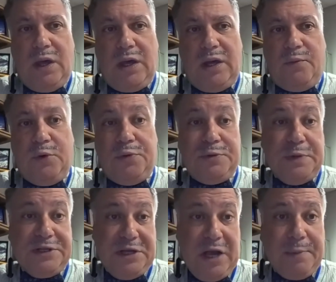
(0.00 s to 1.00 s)
Uh, with
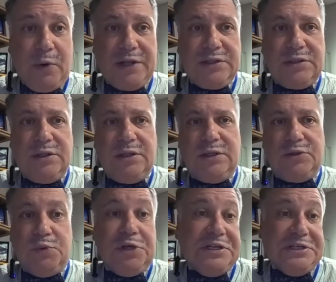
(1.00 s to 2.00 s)
respect to copyrights, it's
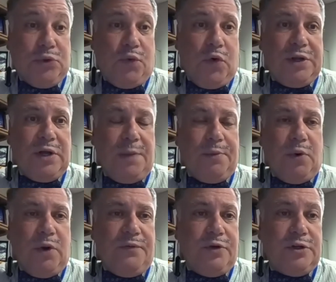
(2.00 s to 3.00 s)
real easy to avoid
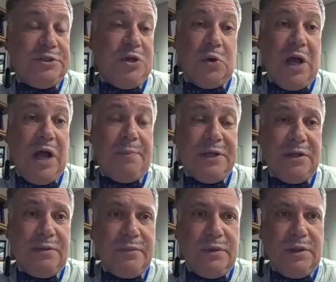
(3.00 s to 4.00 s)
copyright infringement. Don't copy.
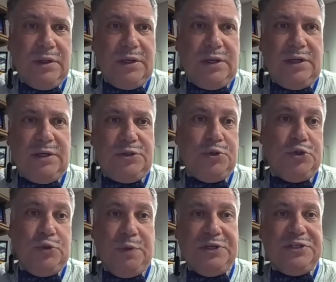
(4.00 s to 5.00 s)
Uh, as soon as
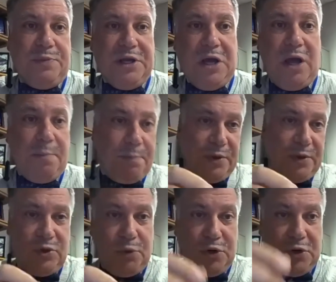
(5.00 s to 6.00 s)
you pick something up and
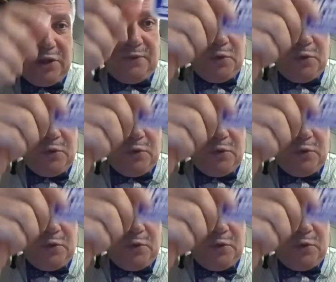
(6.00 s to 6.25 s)
you put it on the